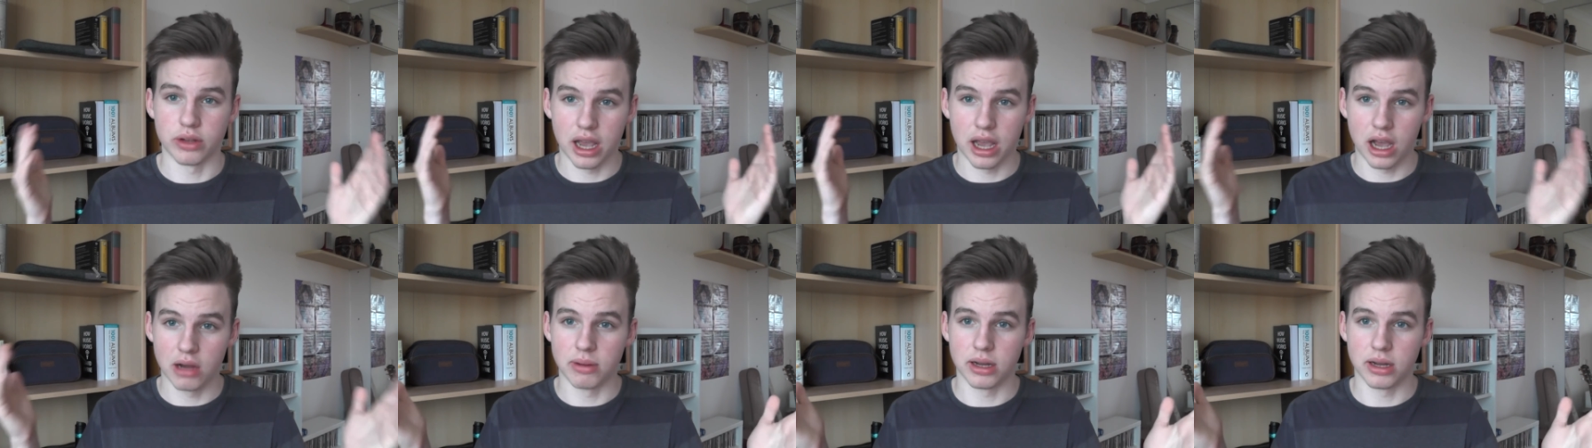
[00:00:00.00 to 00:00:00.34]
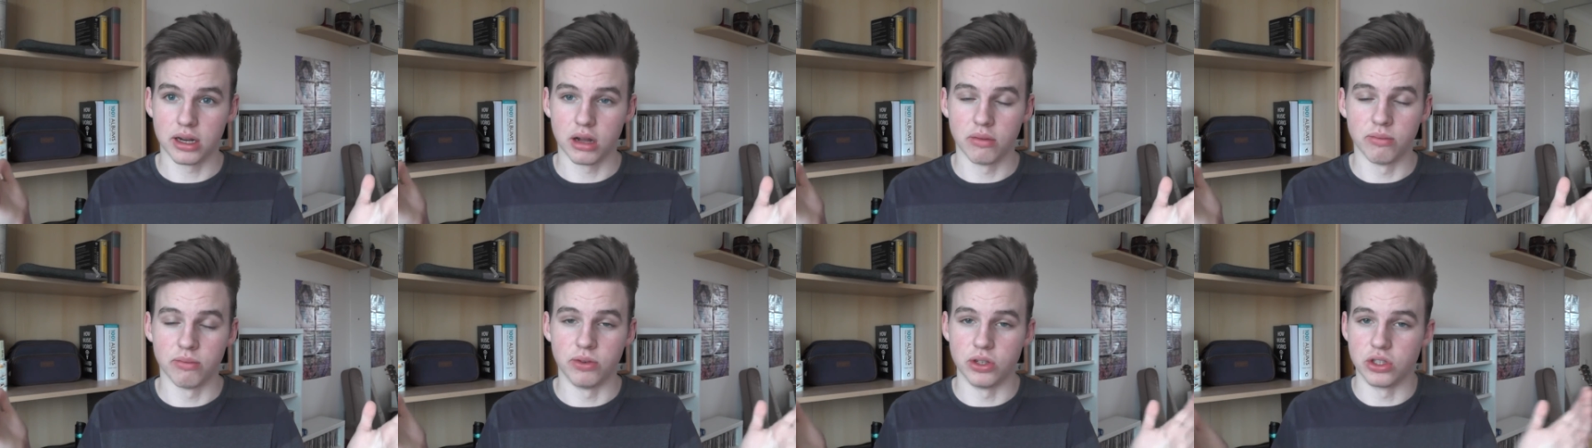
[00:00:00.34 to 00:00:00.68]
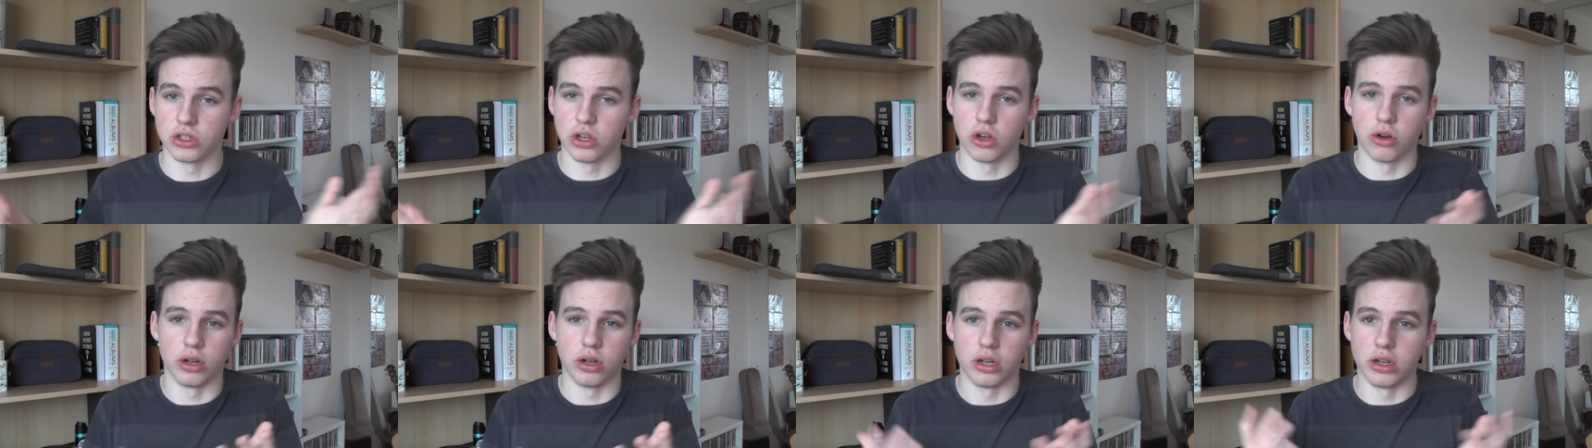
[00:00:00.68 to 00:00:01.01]
Get out of my comfort
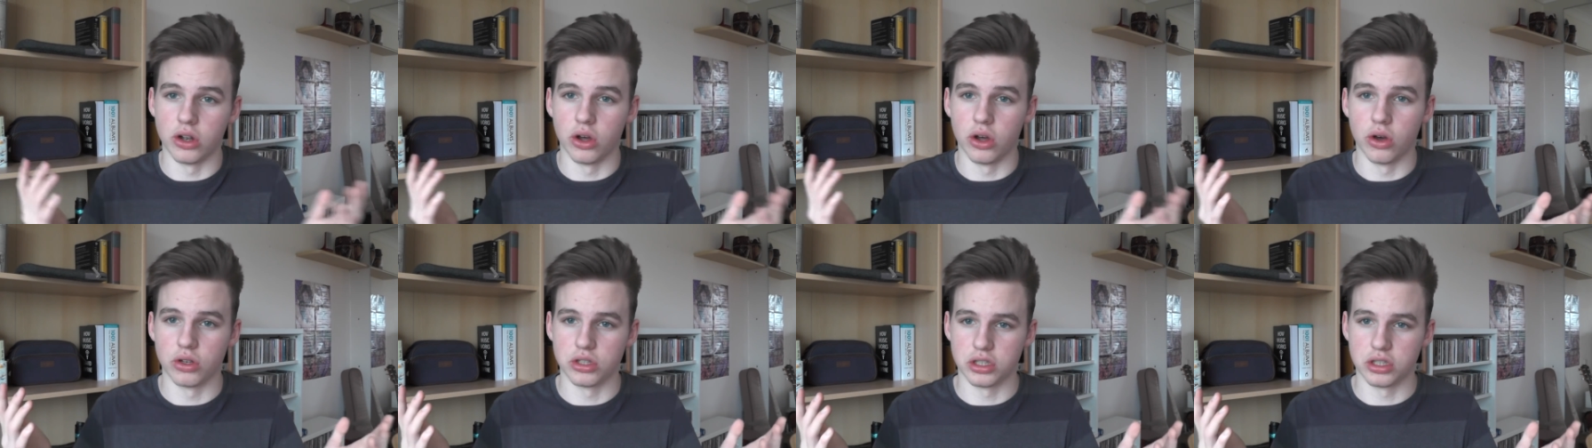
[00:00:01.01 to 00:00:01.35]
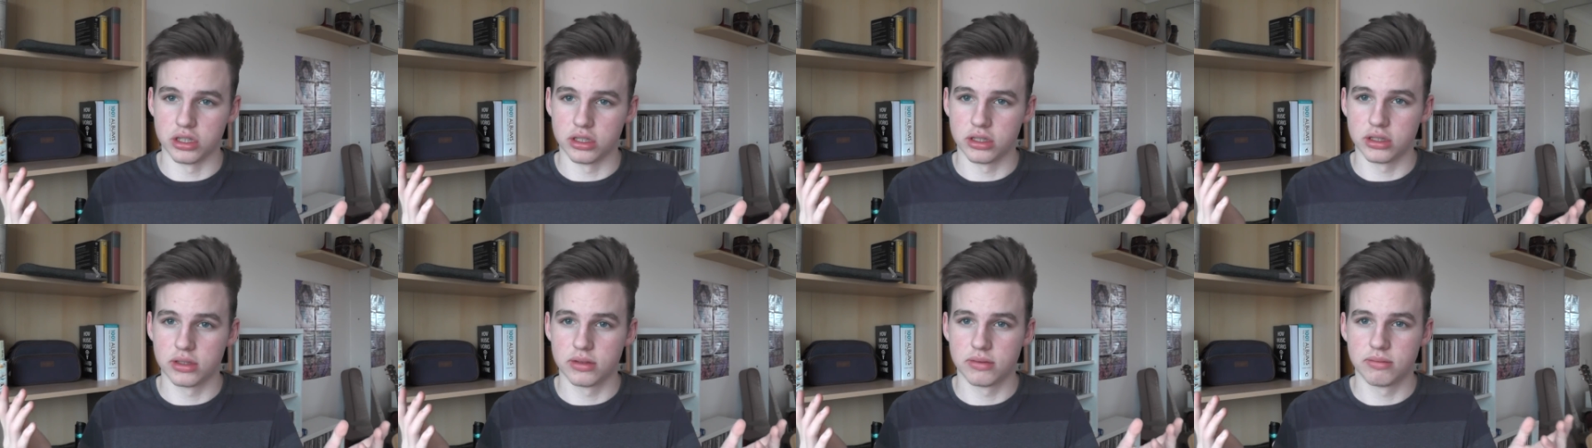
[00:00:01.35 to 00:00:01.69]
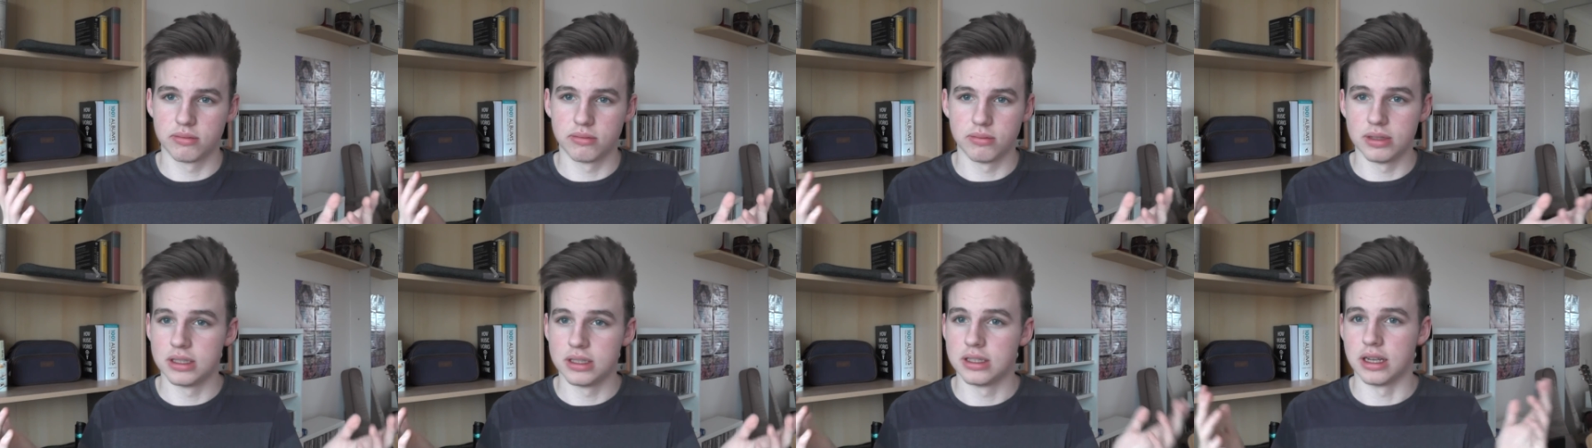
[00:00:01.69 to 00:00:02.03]
zone and not just
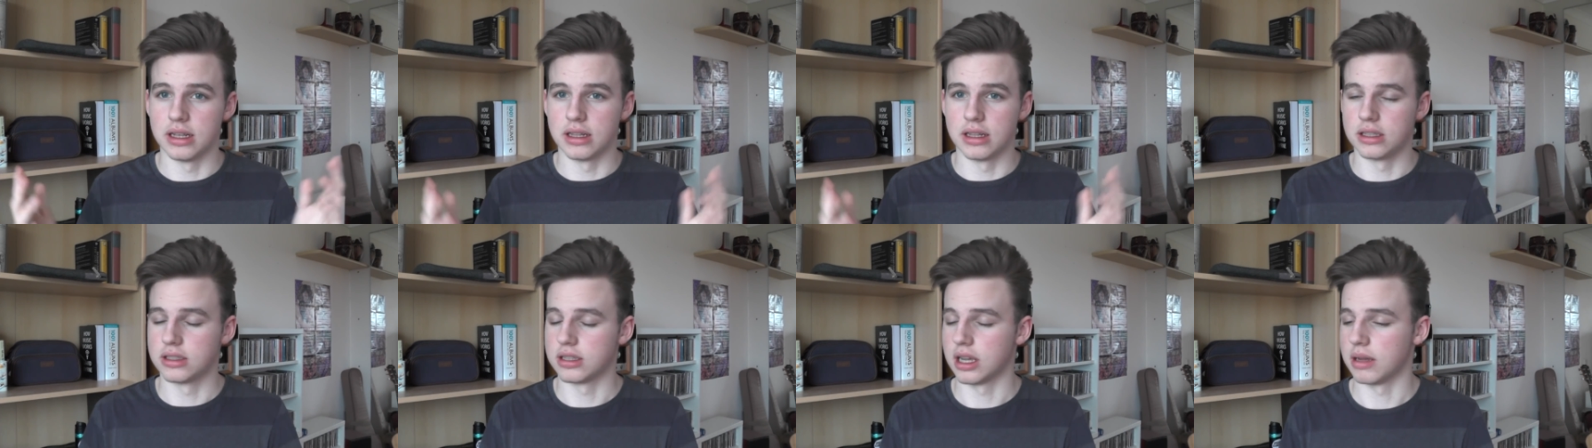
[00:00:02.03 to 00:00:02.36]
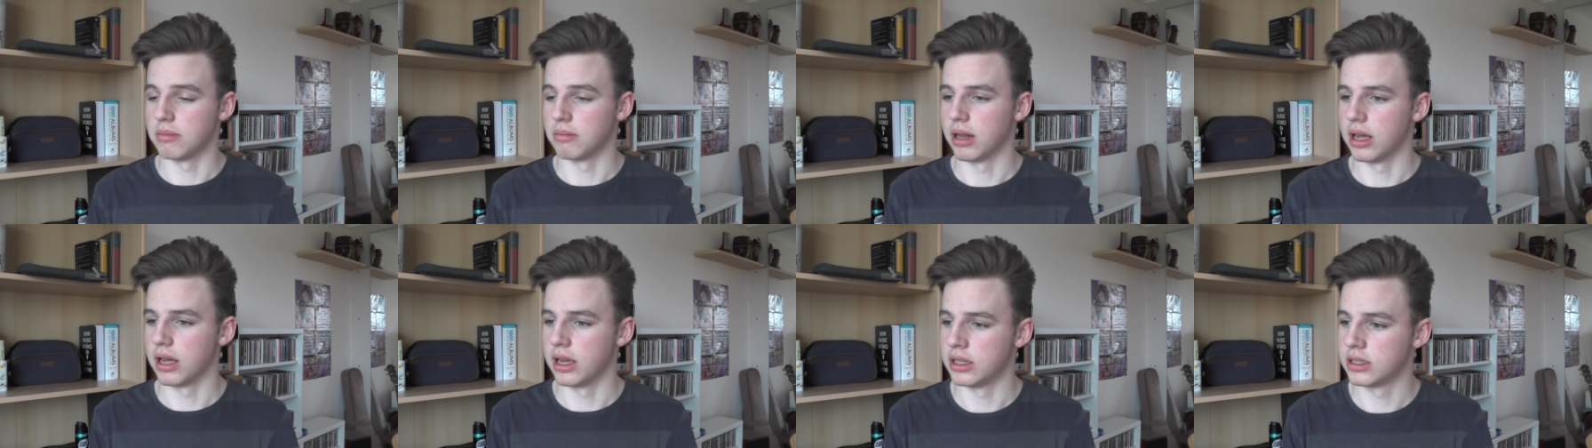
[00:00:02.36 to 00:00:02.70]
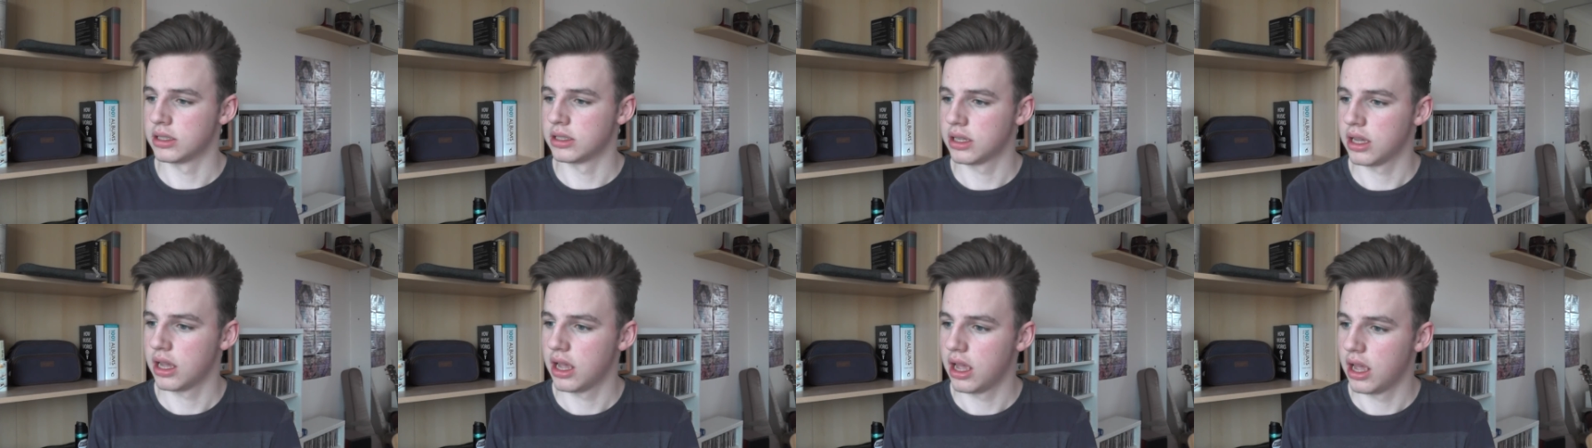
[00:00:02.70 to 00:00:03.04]
sit in the same
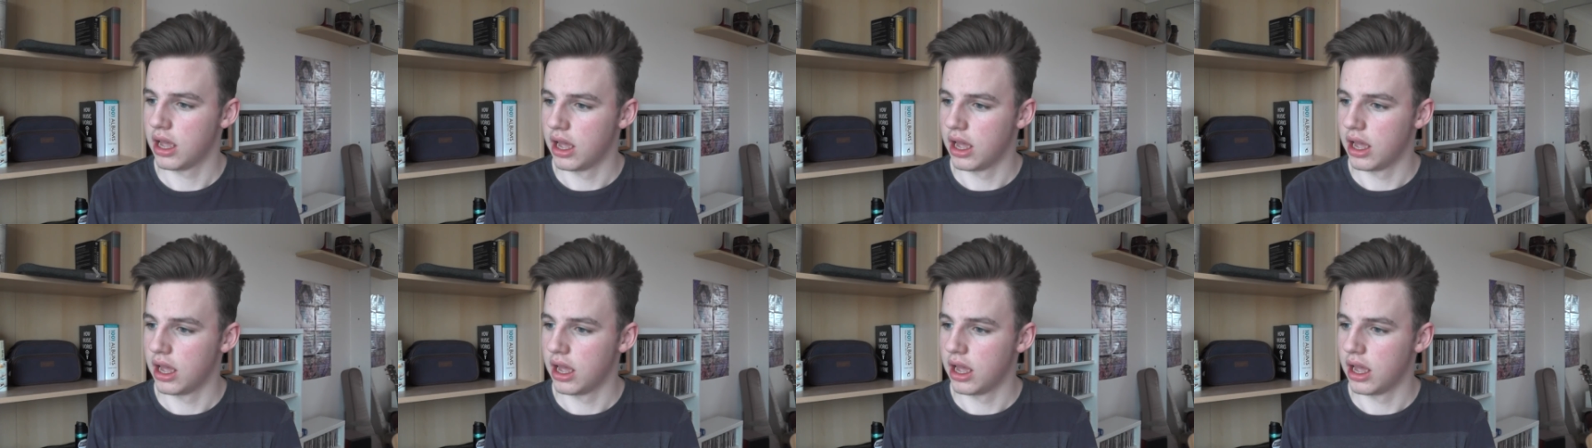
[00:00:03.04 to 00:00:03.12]
place.